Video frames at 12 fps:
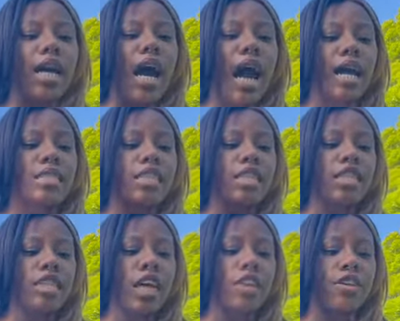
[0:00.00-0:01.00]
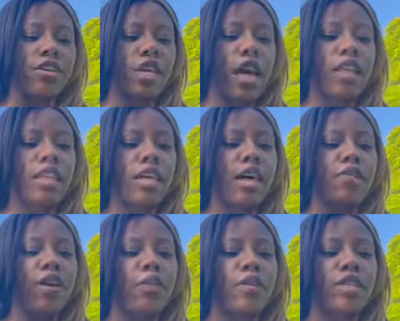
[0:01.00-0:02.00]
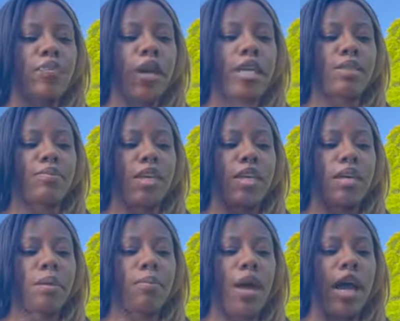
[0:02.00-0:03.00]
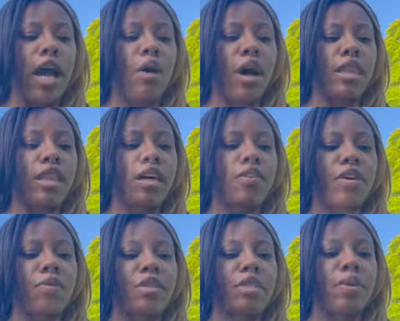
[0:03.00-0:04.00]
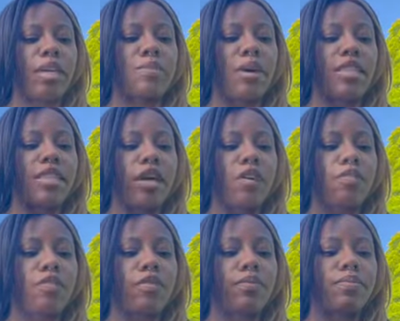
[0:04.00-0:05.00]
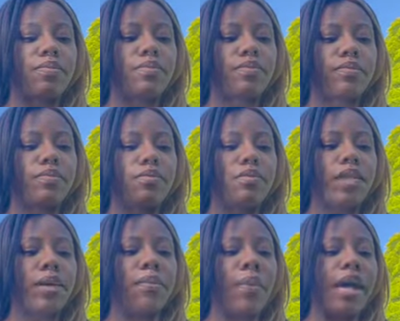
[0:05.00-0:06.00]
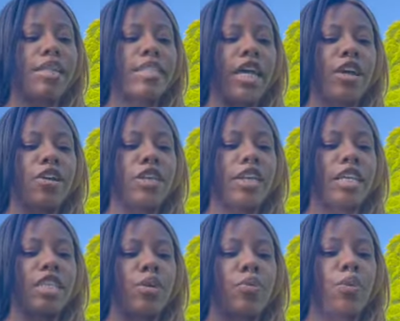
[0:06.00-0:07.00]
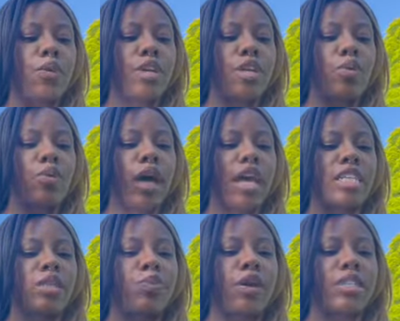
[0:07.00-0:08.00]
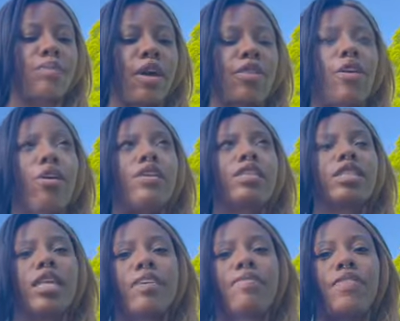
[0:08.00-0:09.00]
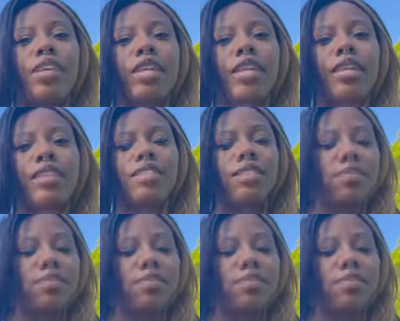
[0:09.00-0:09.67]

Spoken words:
I teach others how to love and respect me by how I love and respect myself. My integrity is supported when I express my thoughts and feelings.